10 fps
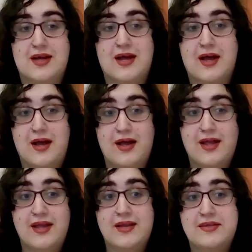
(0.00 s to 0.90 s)

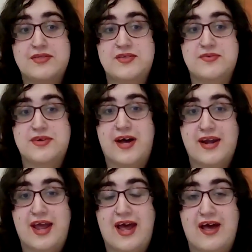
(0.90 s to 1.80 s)
I do
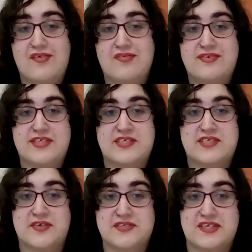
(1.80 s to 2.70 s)
not have
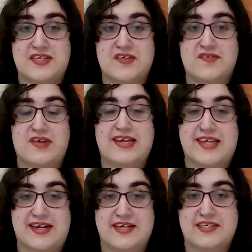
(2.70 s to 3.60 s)
dissociative
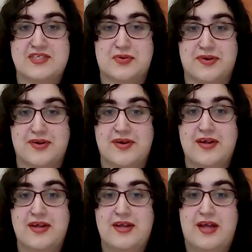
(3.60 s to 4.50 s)
identity disorder,
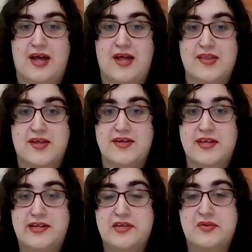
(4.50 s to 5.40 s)
the
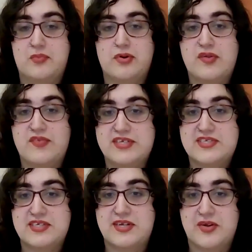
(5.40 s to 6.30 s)
condition
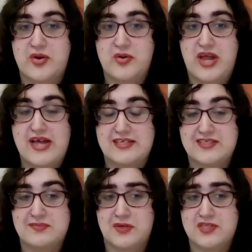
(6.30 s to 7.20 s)
previously known
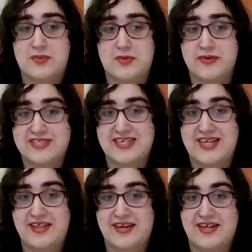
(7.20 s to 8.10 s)
as multiple
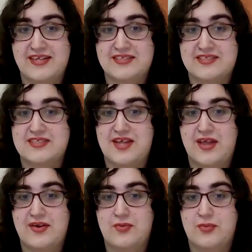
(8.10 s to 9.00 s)
personalities,
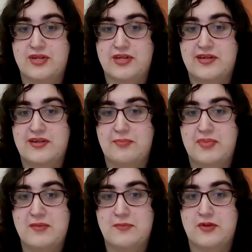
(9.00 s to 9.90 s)
and which
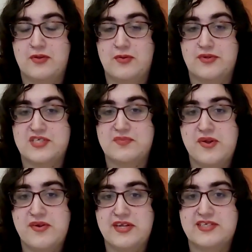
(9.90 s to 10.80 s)
people who
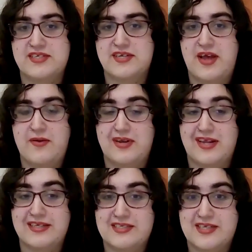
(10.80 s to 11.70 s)
experience it
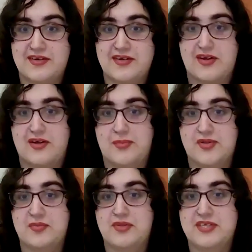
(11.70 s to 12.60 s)
nowadays tend to call
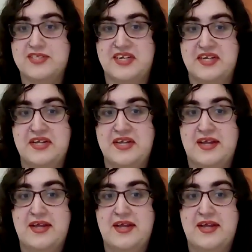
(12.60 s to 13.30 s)
multiplicity,